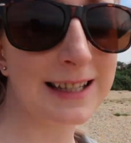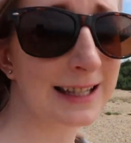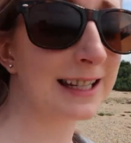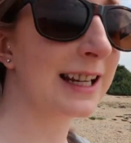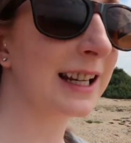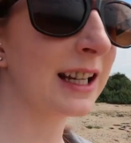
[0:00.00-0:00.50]

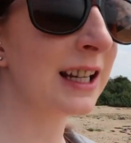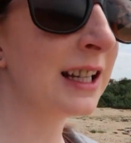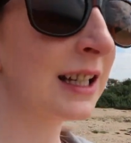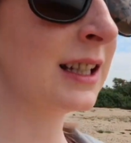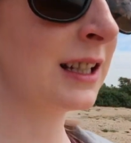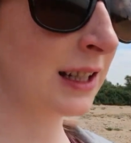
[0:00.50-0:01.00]
sitting
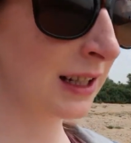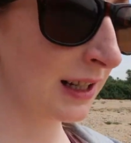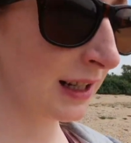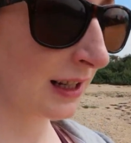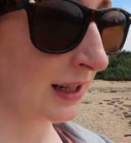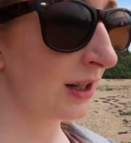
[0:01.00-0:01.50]

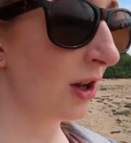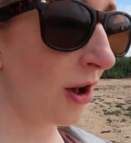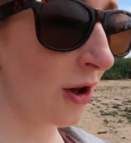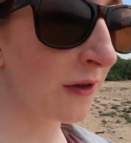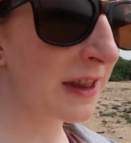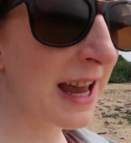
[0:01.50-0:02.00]

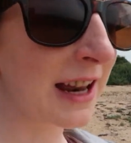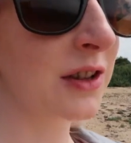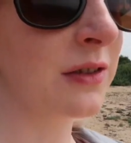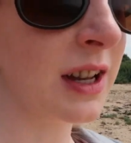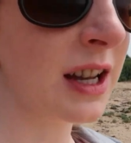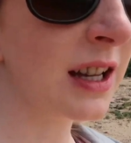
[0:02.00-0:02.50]
on the end
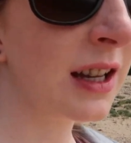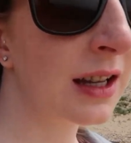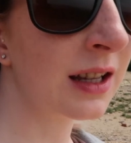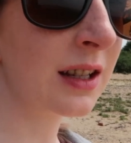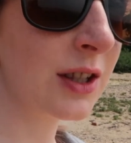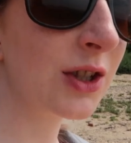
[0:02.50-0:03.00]
of it,
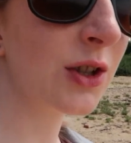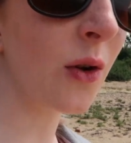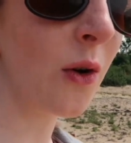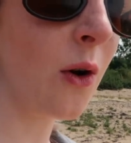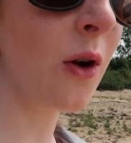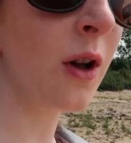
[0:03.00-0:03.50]

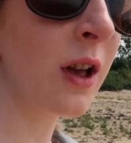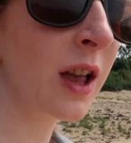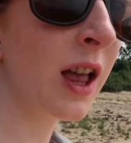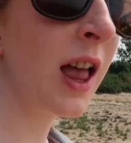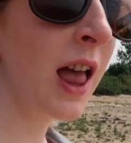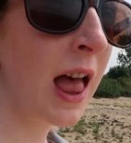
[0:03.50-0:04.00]
so
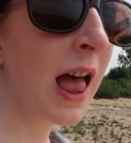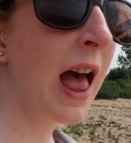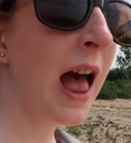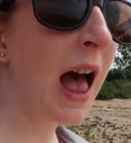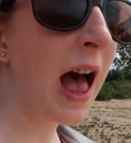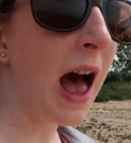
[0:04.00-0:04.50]

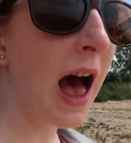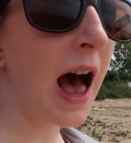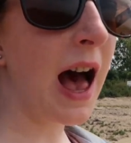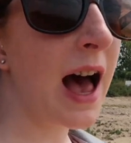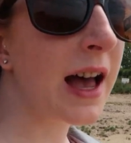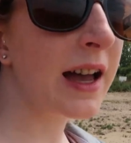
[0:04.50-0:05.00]

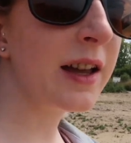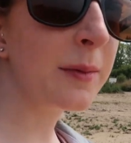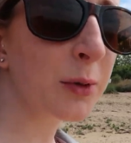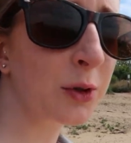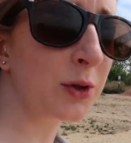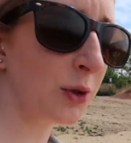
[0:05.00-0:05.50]
I
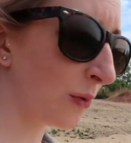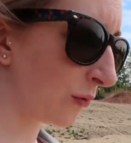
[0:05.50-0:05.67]
am going to